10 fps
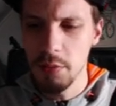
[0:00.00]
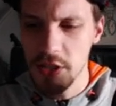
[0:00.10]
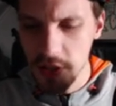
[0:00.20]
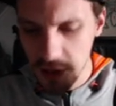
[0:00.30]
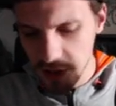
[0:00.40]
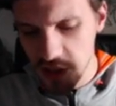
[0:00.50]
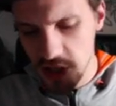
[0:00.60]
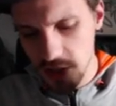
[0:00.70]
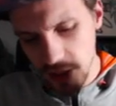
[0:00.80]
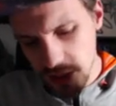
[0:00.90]
it's just gonna
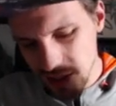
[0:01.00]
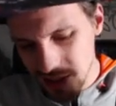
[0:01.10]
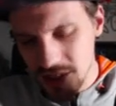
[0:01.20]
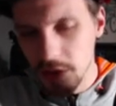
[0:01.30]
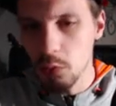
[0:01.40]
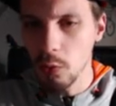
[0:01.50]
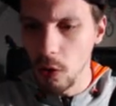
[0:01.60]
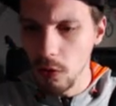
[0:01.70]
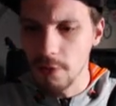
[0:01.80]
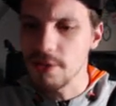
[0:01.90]
it's gonna
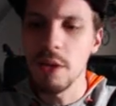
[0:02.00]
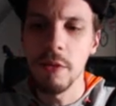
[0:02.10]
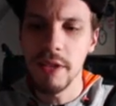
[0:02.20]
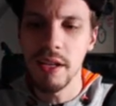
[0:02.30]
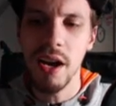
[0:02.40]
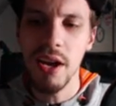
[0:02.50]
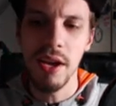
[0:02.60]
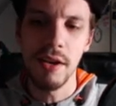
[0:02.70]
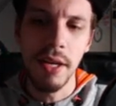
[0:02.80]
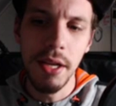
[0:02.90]
roll off some of that high end.